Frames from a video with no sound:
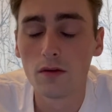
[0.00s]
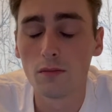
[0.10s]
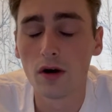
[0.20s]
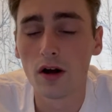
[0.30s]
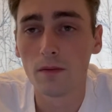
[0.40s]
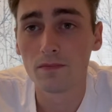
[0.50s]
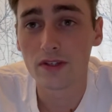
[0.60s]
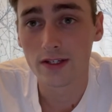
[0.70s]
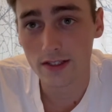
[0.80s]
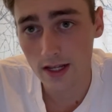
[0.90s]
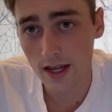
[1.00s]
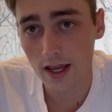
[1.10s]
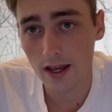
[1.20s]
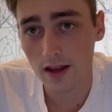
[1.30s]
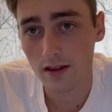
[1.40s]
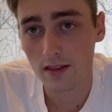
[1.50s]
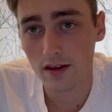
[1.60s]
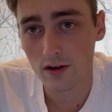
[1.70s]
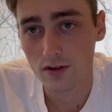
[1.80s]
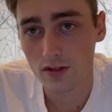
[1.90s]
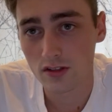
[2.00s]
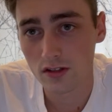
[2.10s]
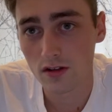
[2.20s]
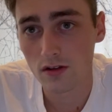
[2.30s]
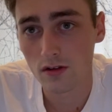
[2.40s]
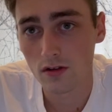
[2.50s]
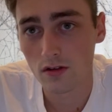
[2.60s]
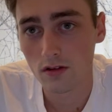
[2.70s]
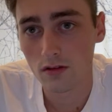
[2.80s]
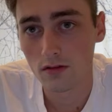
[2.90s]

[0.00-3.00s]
But today, they are still